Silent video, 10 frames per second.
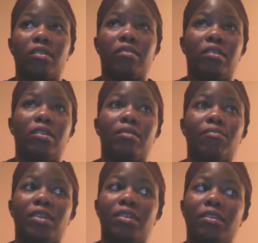seen
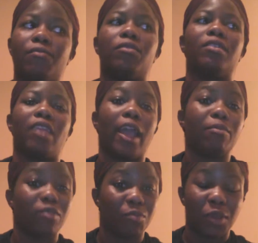many different
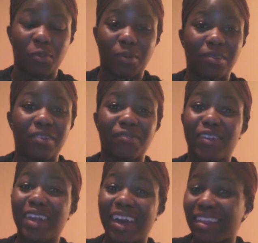types of people,
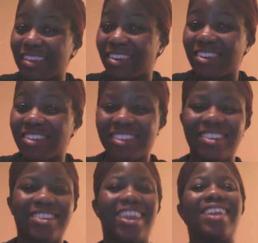different colors,
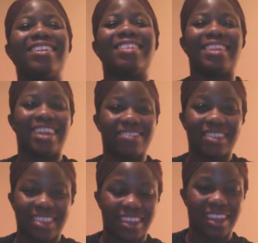shades, and
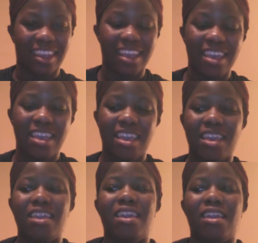everything.
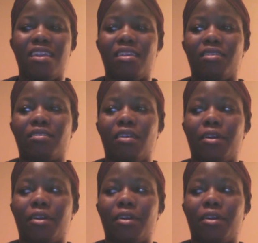And